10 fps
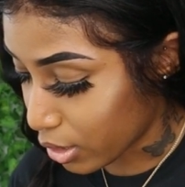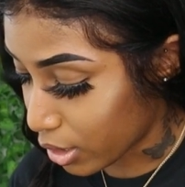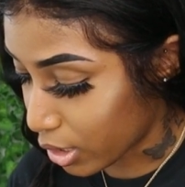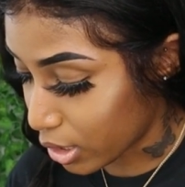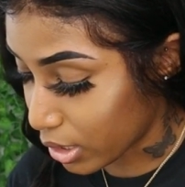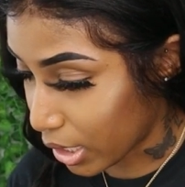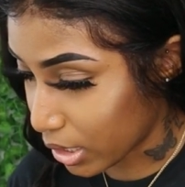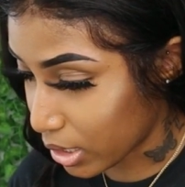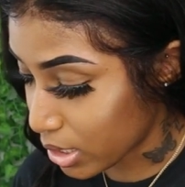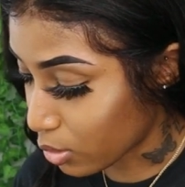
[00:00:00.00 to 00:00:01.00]
your
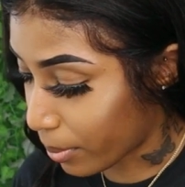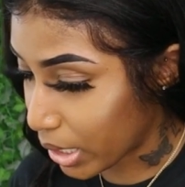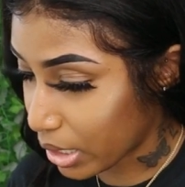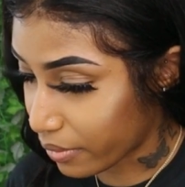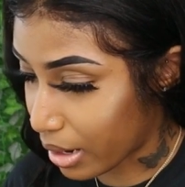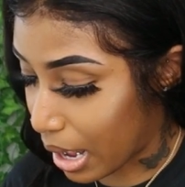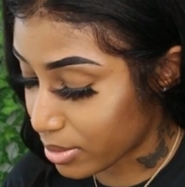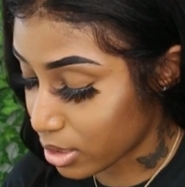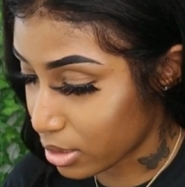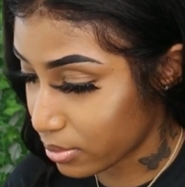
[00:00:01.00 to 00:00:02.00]
necklace. I'm about to give her an
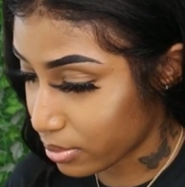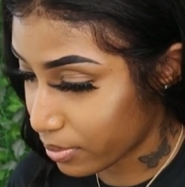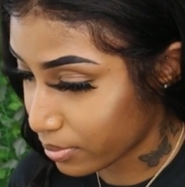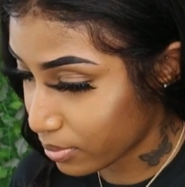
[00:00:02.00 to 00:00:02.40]
option.